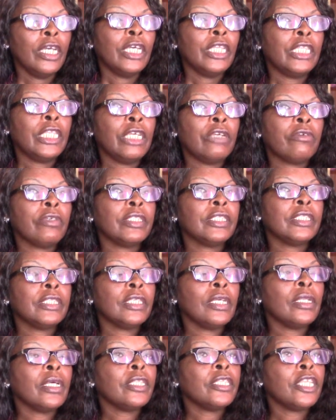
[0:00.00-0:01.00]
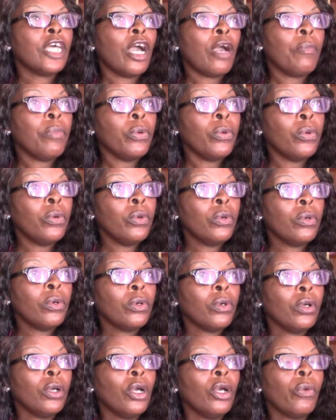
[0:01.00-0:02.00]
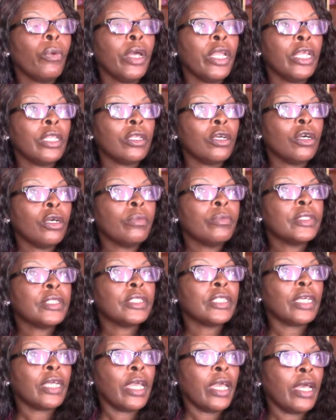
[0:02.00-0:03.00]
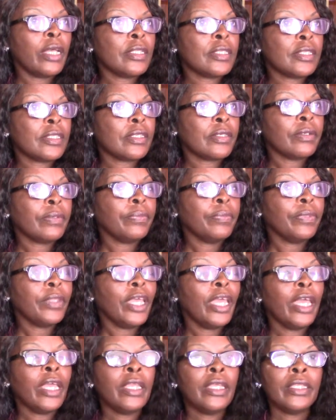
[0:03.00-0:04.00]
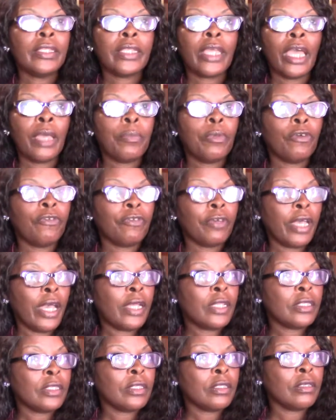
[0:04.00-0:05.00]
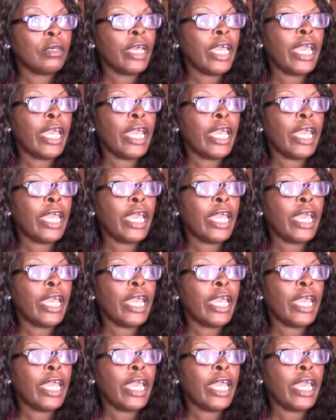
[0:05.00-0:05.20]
there is still a taboo when it comes to cancer. Any type of cancer,